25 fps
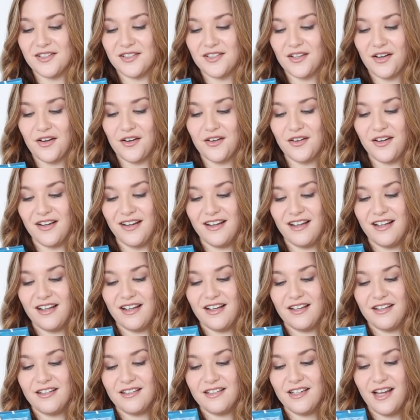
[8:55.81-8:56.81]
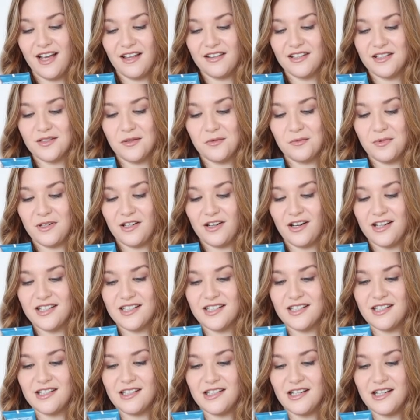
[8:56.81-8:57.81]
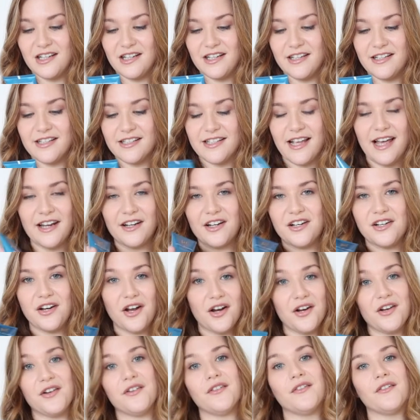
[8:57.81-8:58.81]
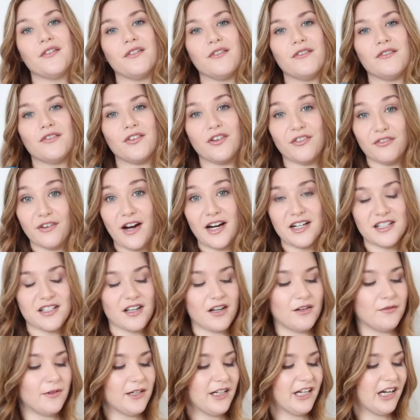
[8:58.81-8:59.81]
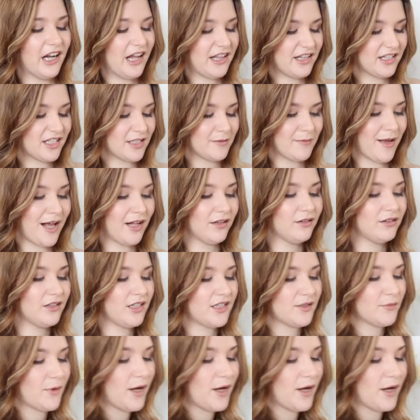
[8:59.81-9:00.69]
So yeah, this will be nice to use, and I know for a fact that I really like the smell as